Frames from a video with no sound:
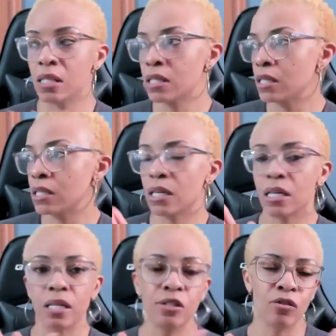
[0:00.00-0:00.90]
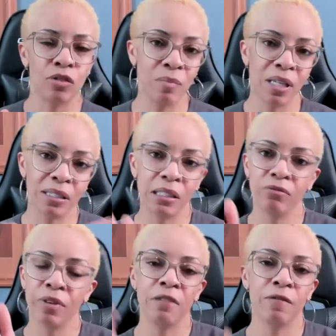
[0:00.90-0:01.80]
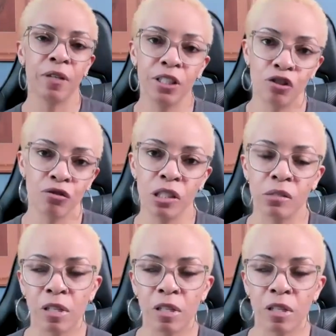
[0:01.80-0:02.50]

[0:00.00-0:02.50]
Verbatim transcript: 60 days, you know, get myself ready for this trip,